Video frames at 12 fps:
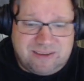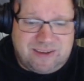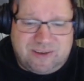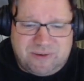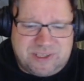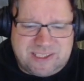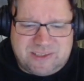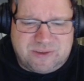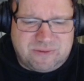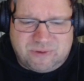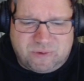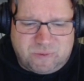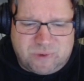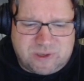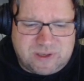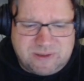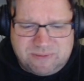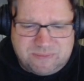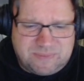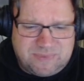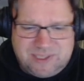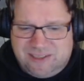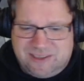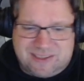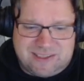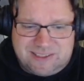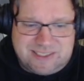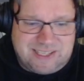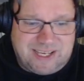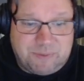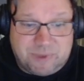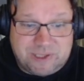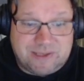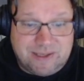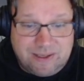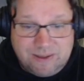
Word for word: How does it all work? It doesn't say, but